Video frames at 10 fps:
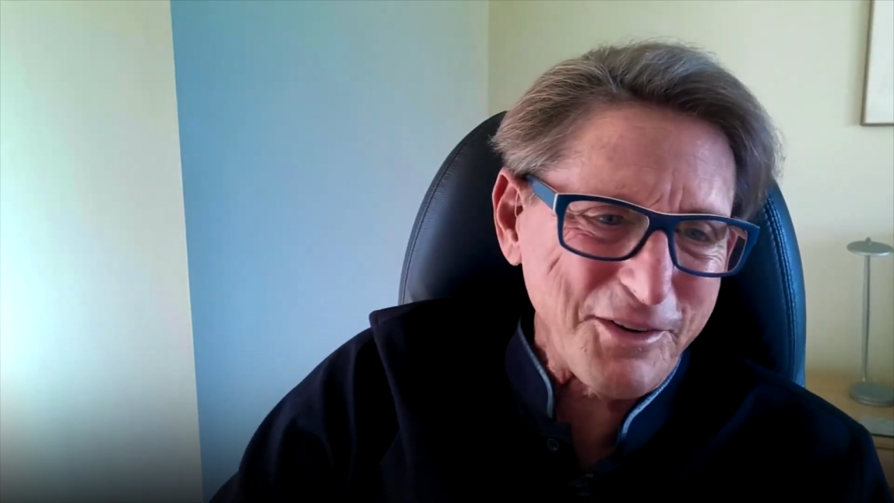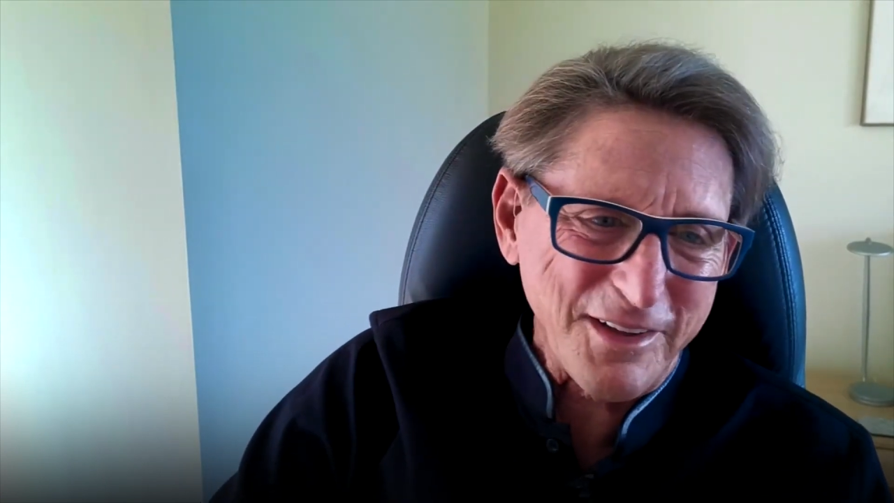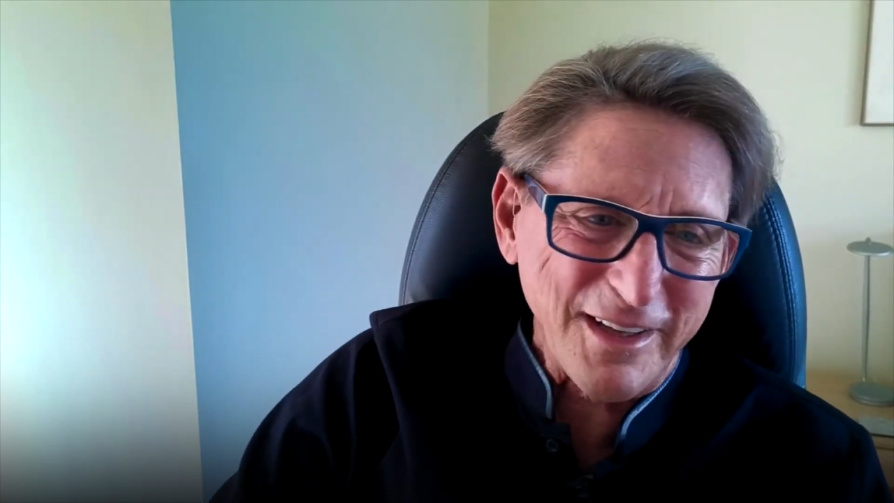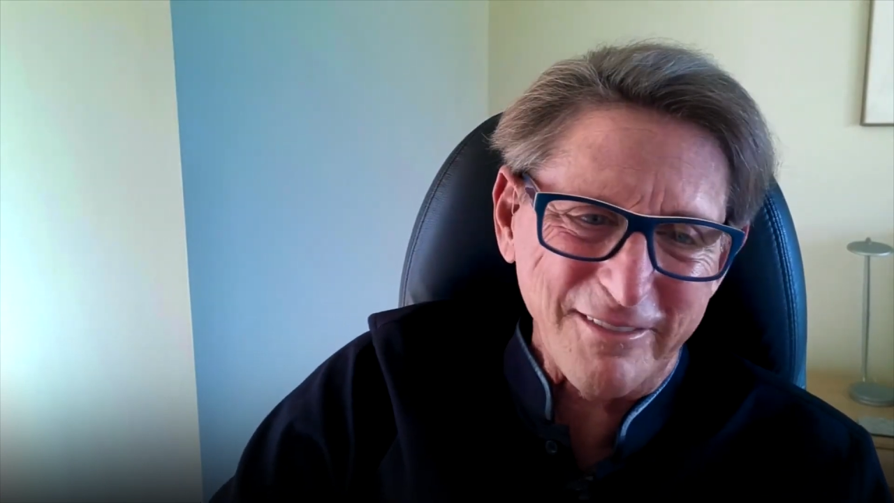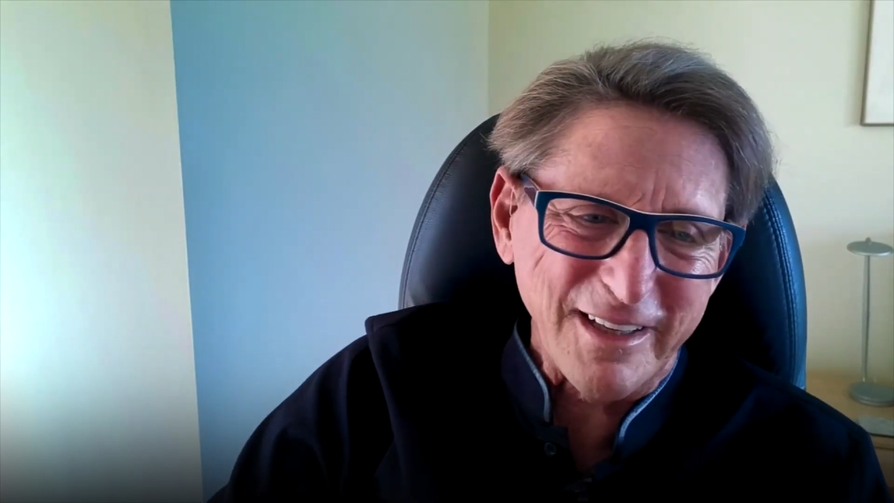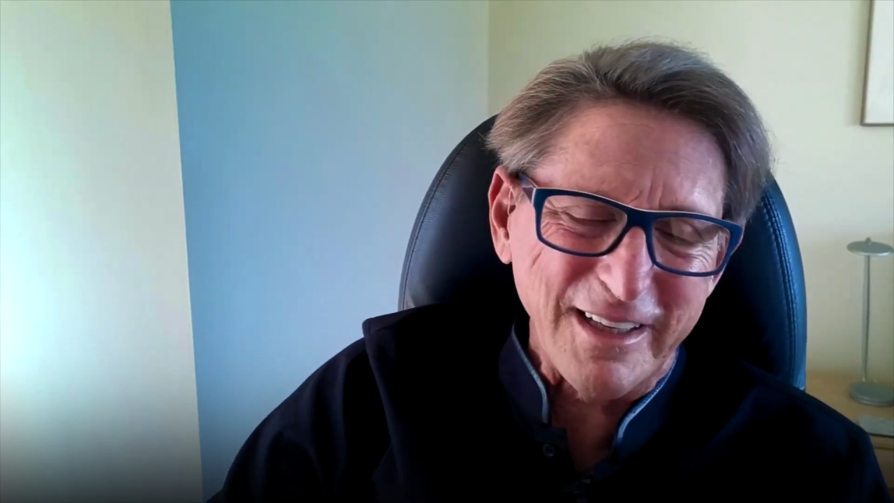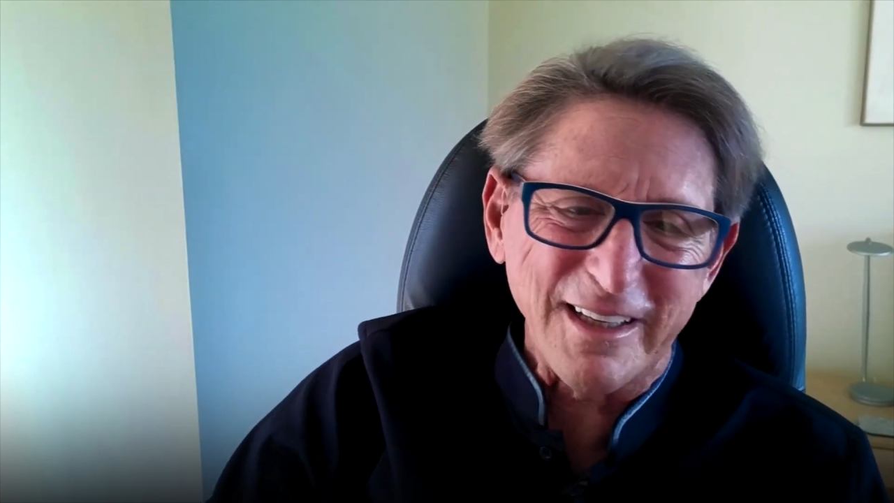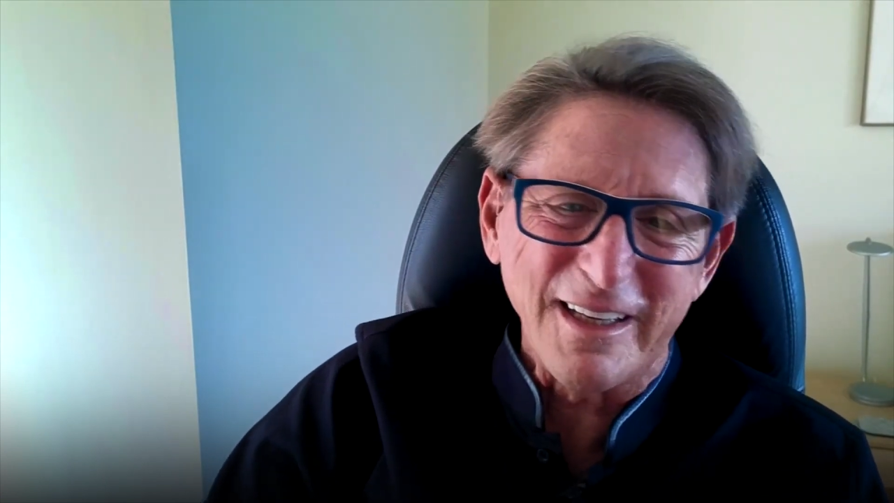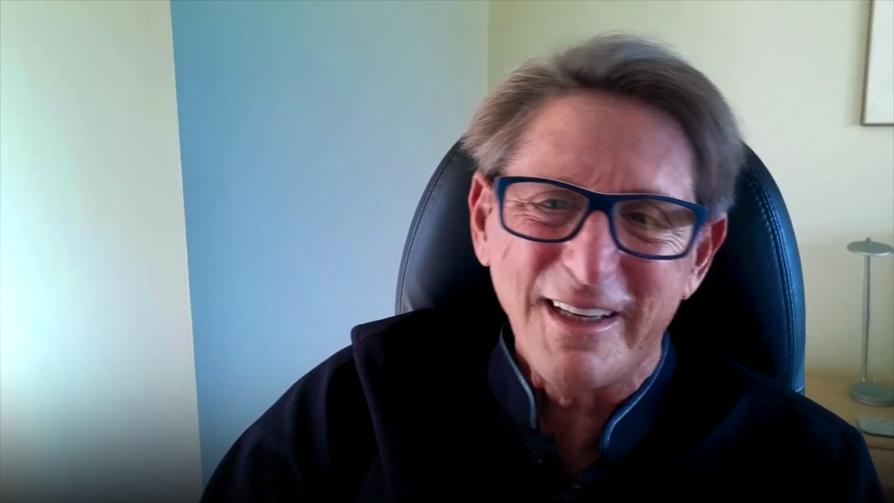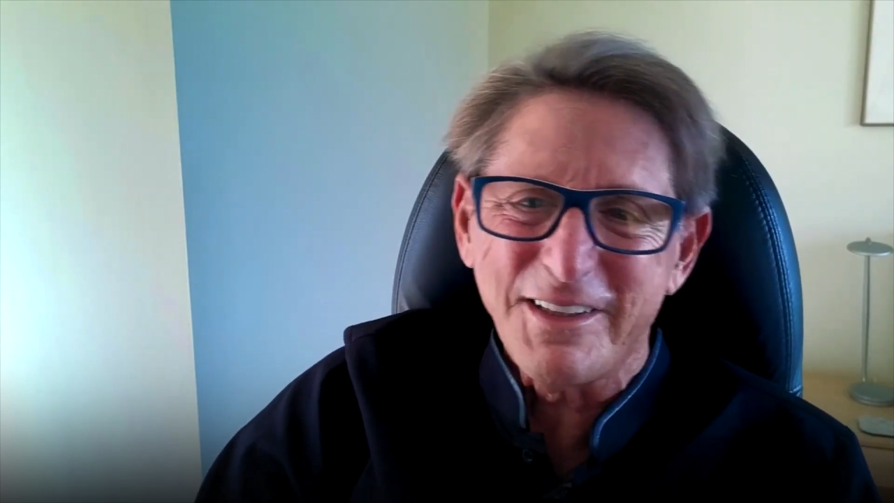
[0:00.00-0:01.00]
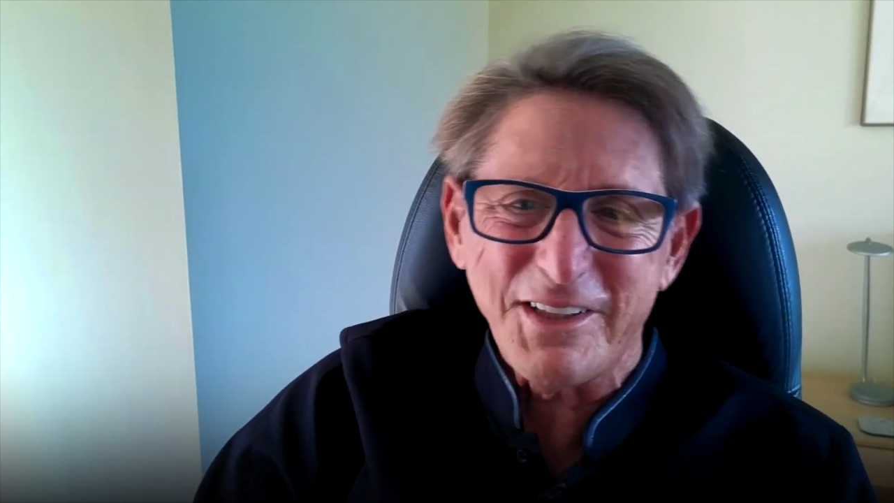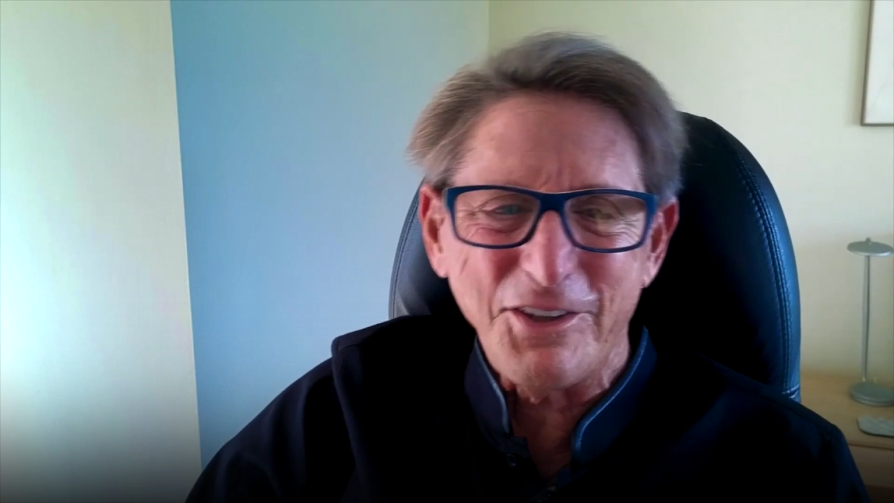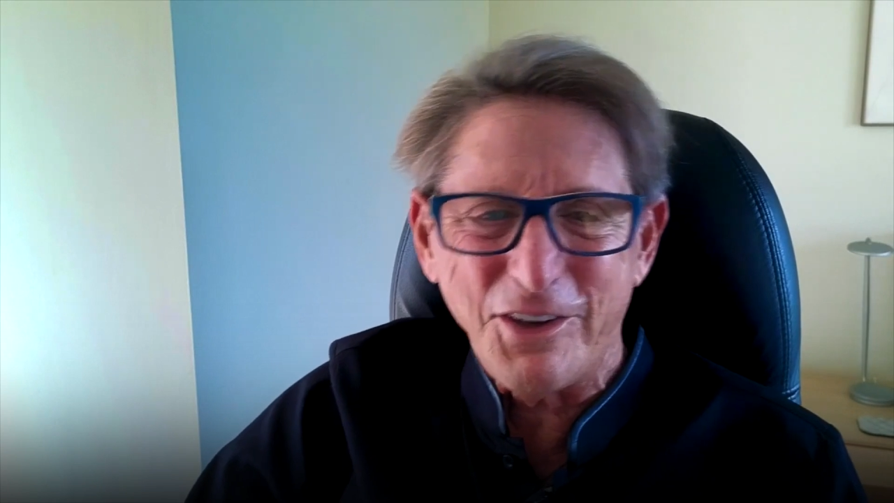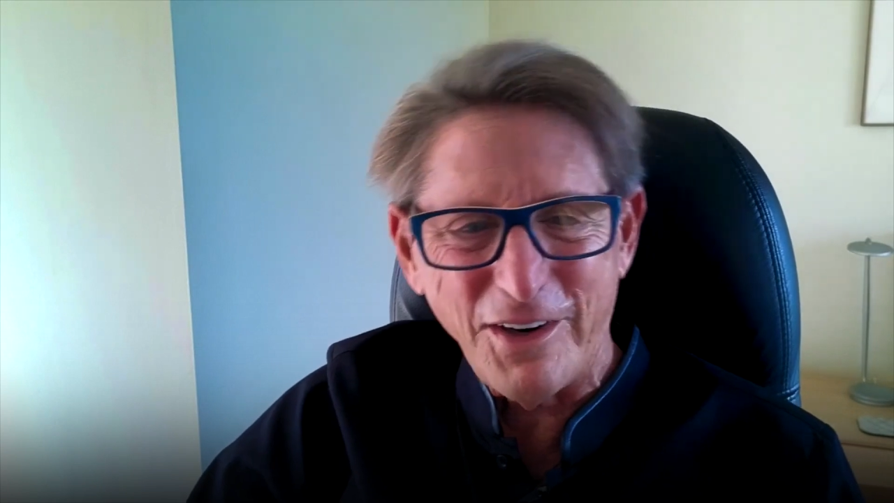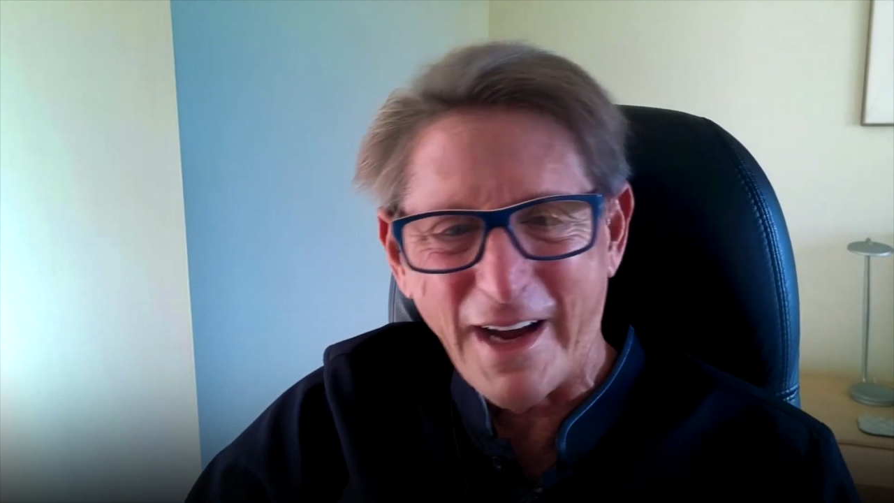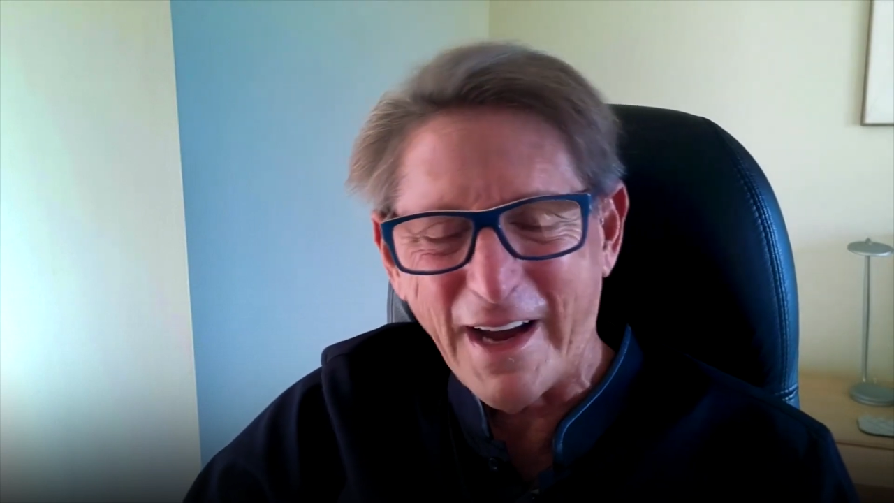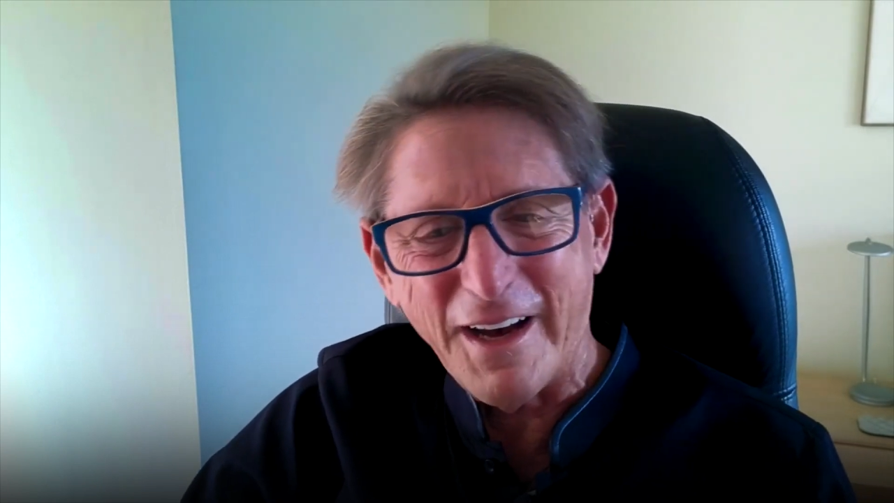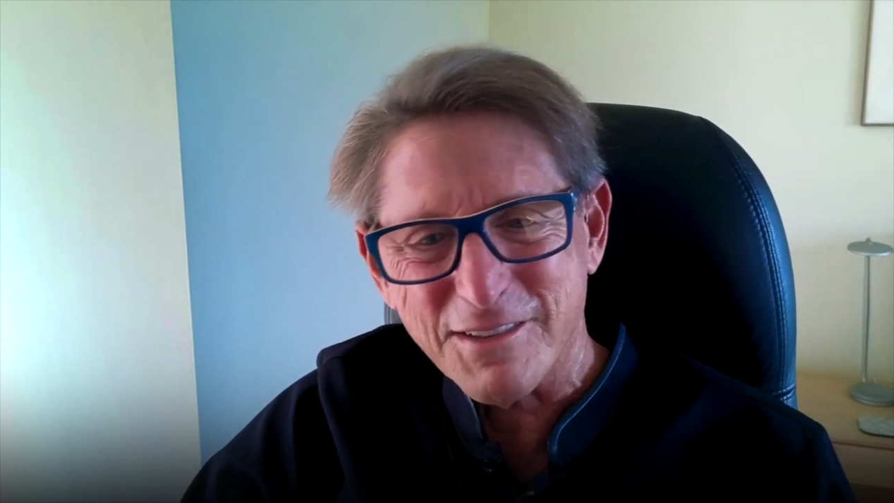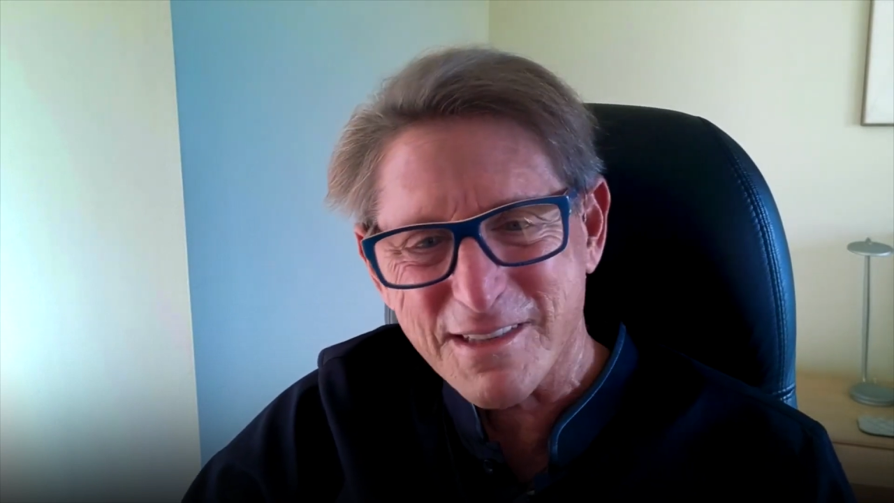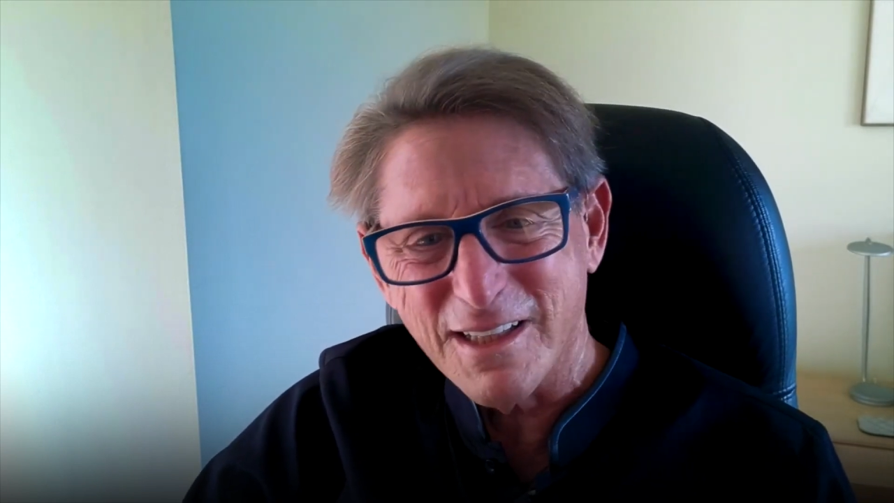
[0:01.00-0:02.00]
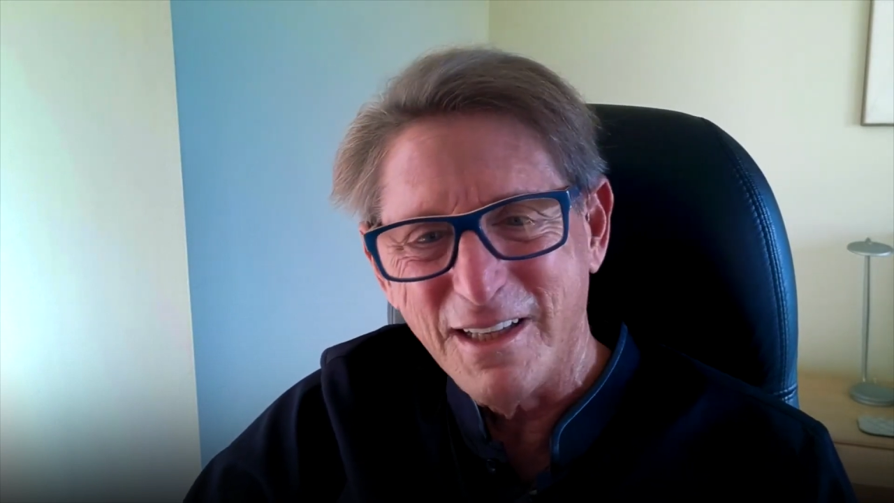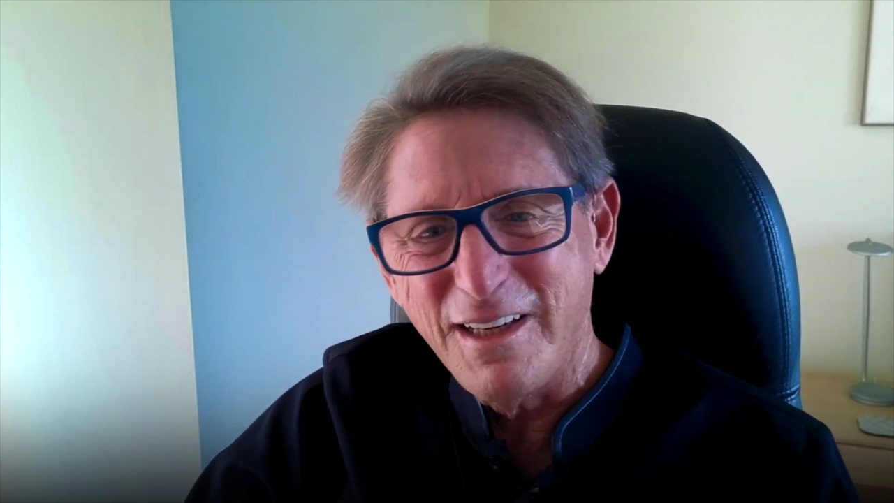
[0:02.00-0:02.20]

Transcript: the 2 outs,